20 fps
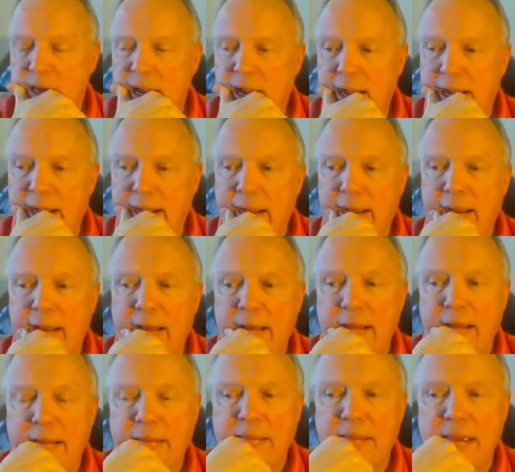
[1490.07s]

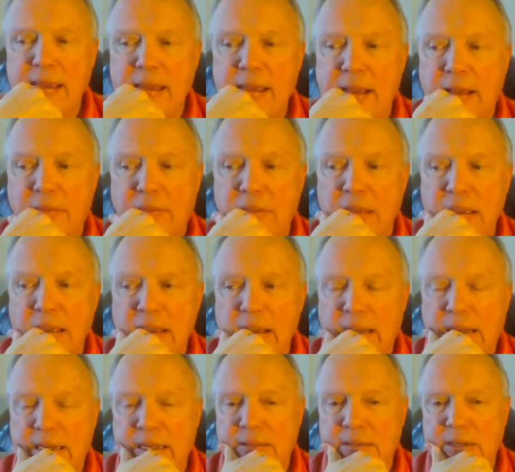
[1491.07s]
Uh, the
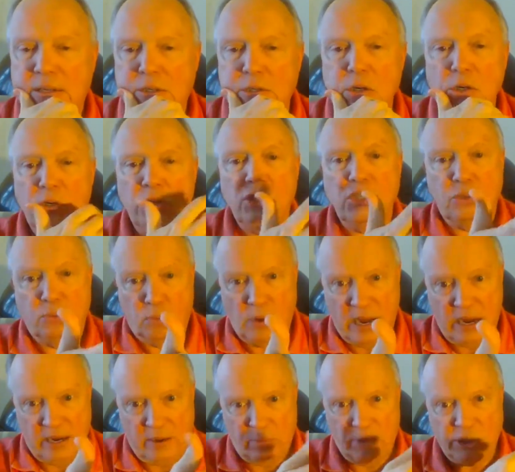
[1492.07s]
the uh, the cruise
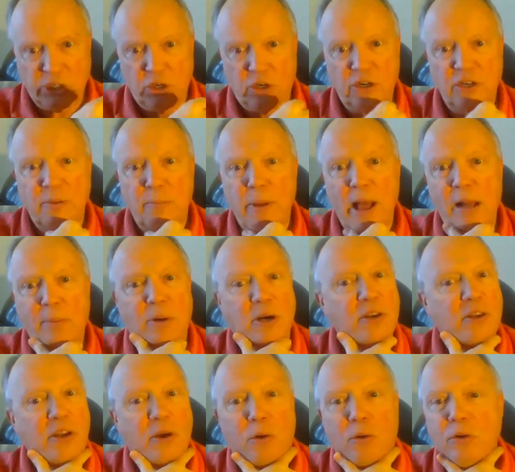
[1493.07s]
when it returned to
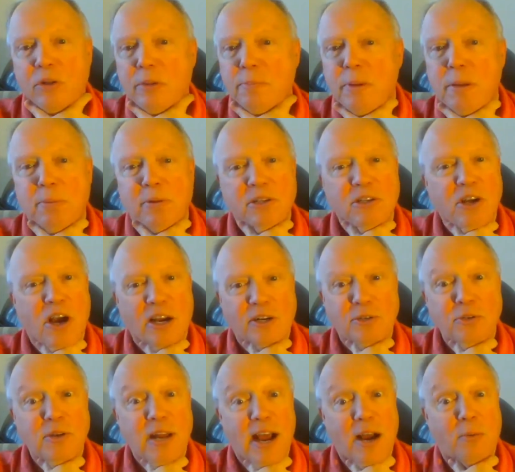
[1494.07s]
Melbourne, the only people to
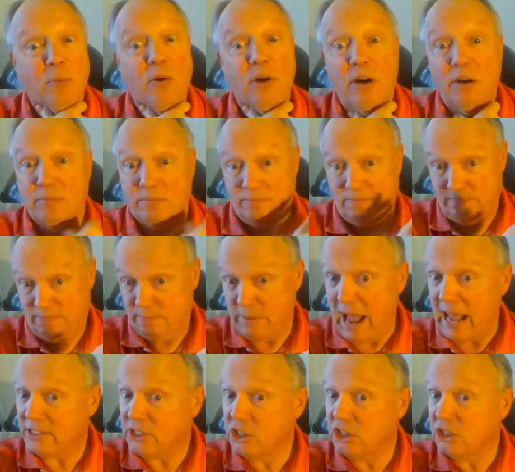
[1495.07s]
talk to now were
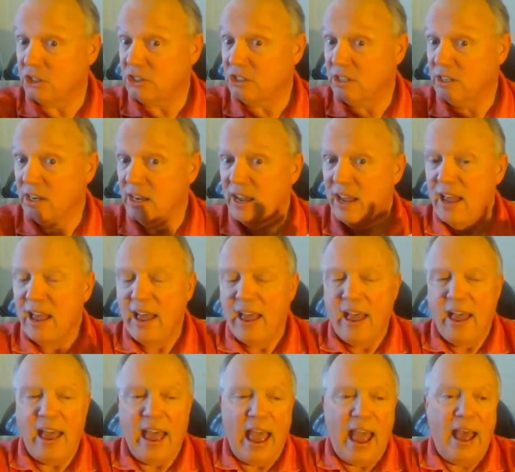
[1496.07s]
passengers,
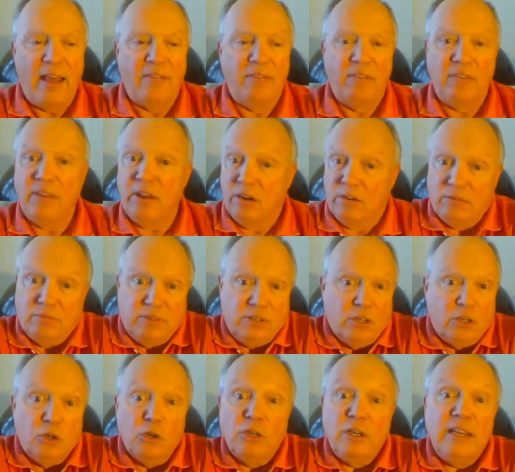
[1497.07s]
and you know
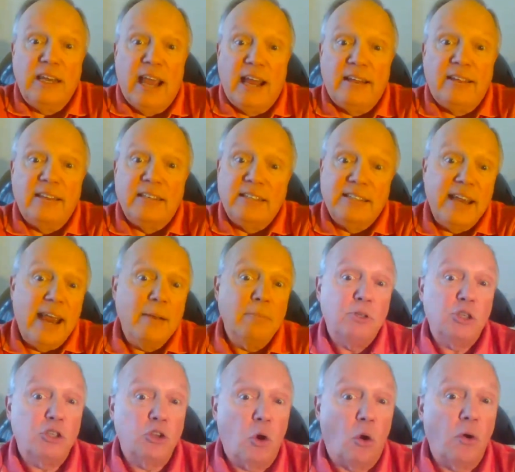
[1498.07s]
you couldn't get the
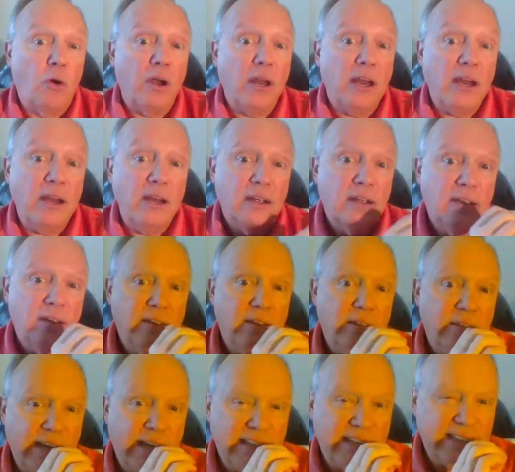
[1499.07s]
same story
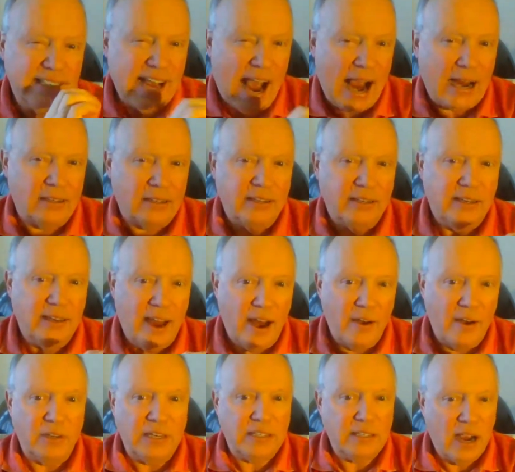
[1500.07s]
exactly
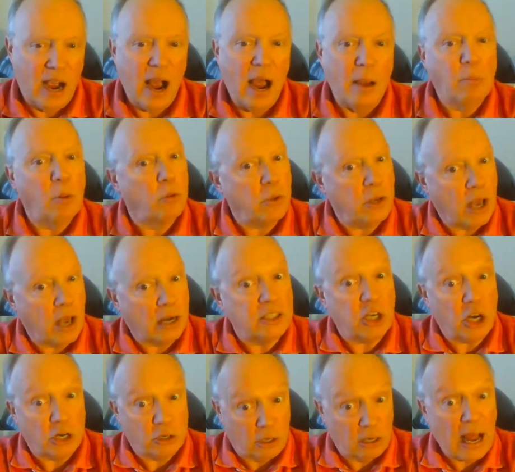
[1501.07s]
every time although you got
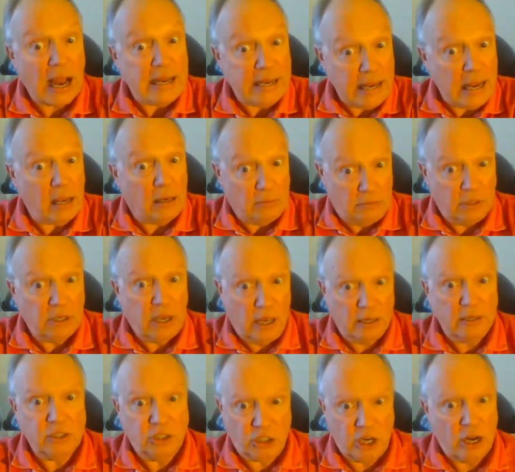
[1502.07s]
a general idea you
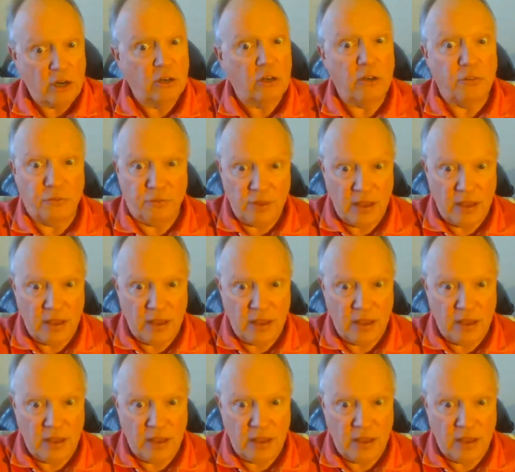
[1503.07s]
got a general